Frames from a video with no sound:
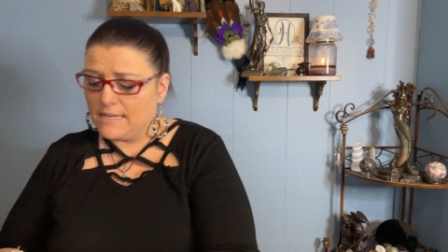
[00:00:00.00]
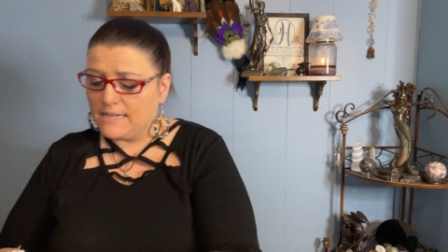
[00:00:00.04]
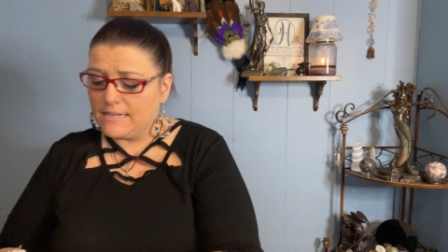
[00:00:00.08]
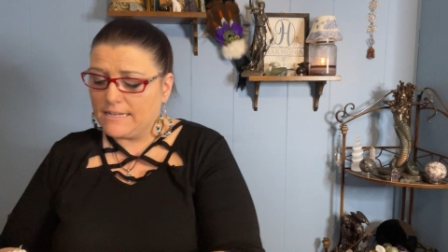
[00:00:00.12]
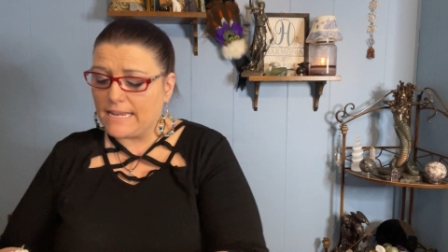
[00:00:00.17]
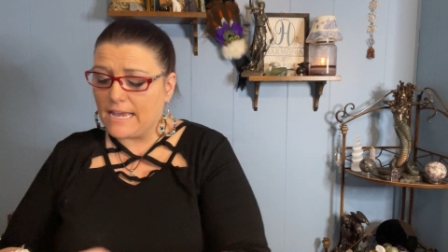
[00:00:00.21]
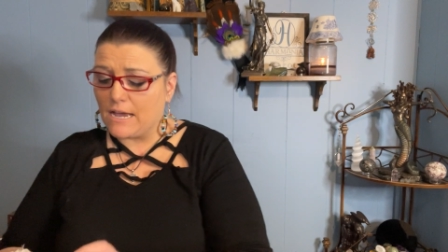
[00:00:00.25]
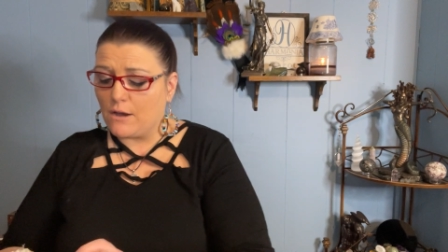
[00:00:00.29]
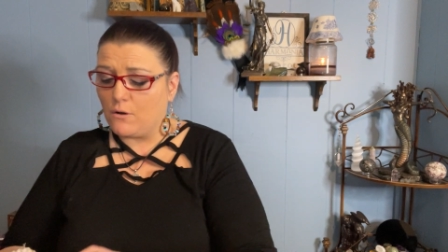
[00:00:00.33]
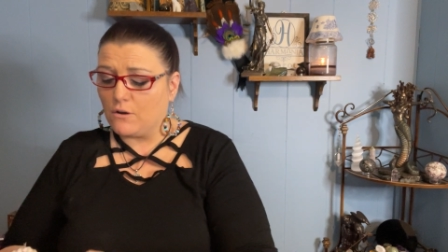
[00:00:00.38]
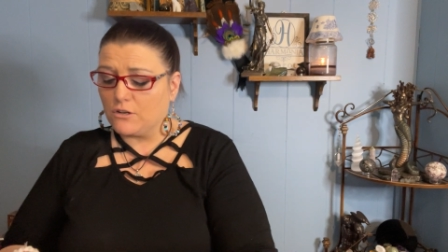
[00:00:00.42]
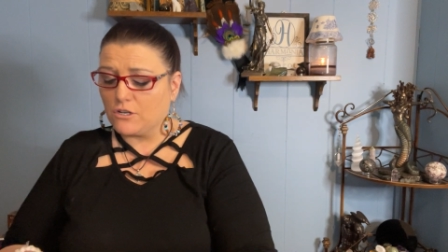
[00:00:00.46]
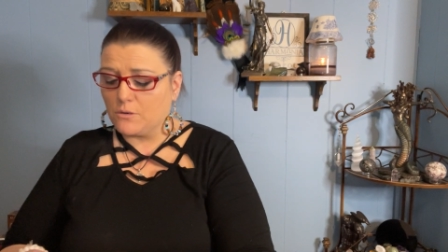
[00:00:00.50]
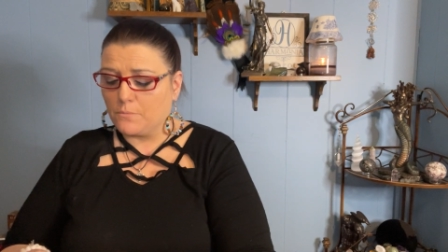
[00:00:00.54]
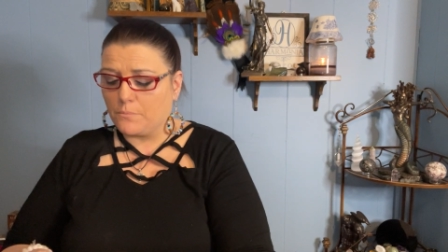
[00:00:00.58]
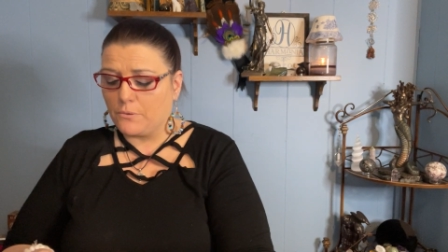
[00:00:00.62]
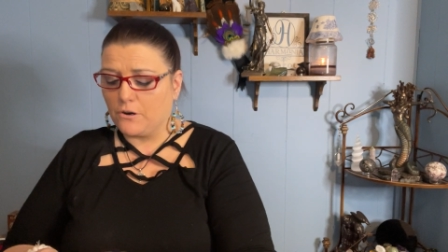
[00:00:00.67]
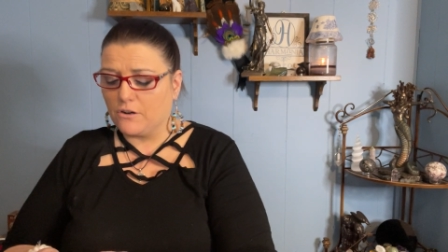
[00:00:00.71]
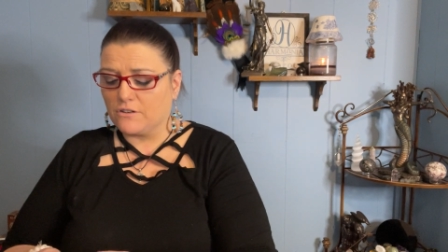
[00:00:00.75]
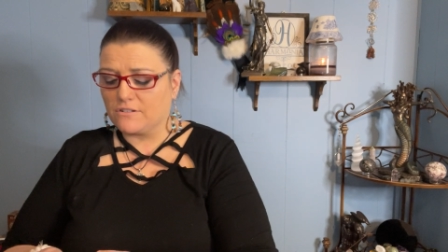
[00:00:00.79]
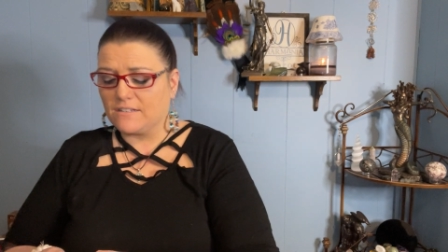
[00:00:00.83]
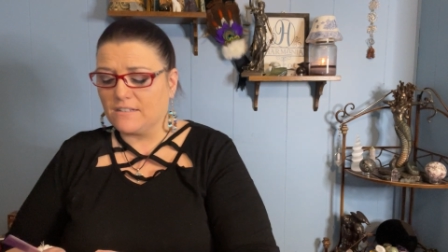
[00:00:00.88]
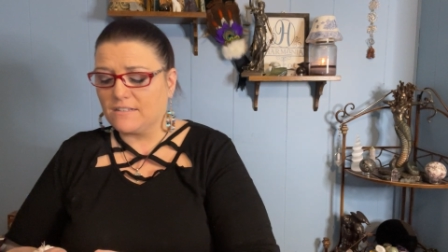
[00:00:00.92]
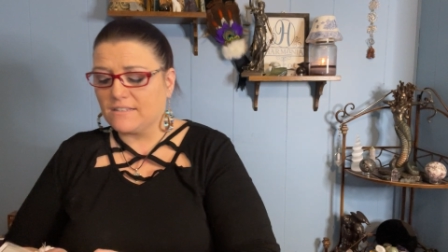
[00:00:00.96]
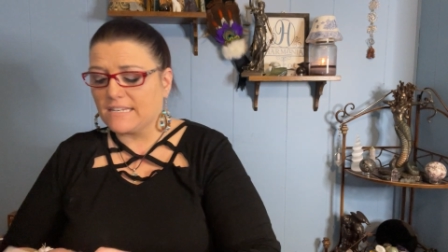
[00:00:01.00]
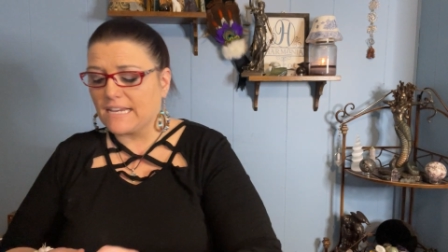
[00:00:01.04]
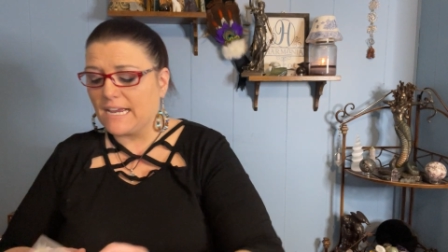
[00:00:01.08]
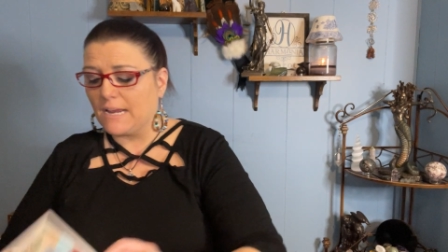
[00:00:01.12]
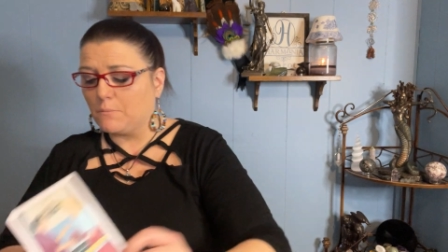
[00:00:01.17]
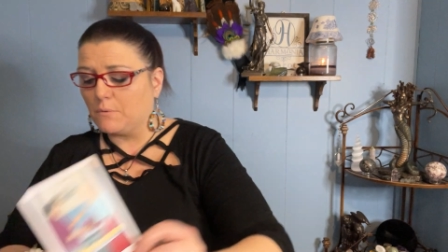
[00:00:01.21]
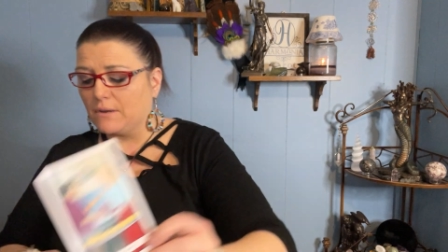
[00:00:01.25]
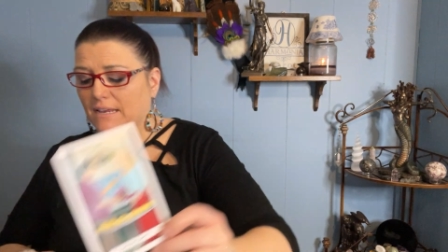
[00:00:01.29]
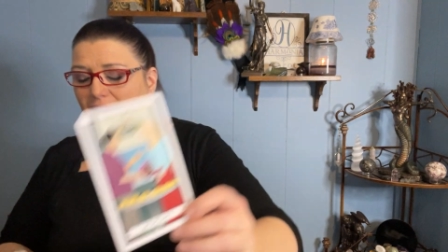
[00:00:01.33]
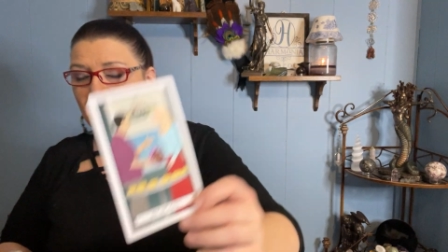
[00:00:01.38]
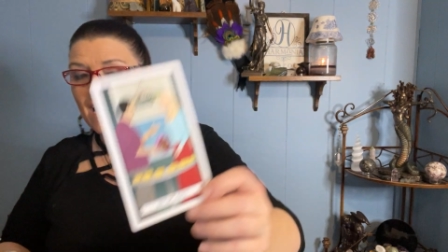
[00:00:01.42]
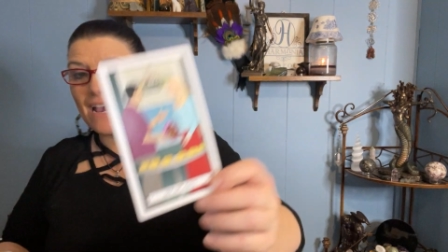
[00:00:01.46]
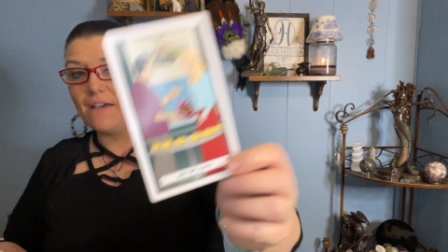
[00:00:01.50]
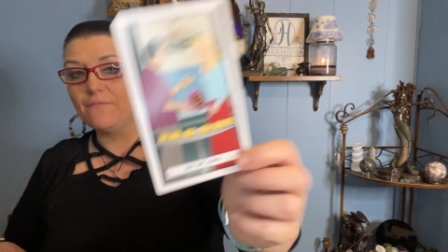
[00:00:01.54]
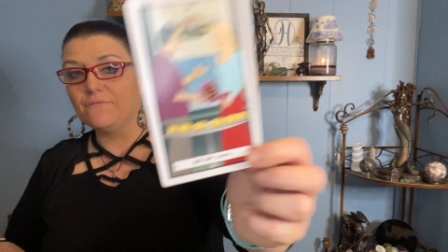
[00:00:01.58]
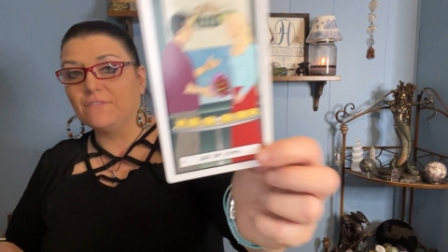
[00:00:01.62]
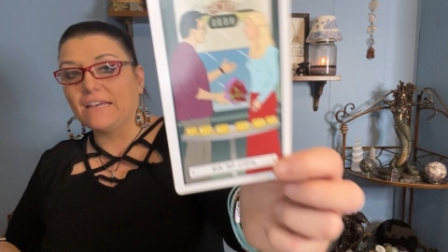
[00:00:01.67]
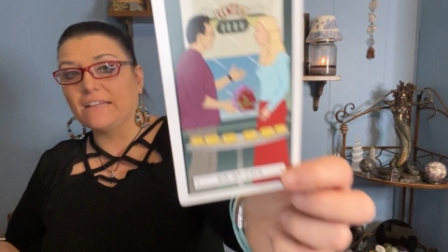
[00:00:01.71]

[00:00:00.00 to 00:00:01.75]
Now, on your person side, we have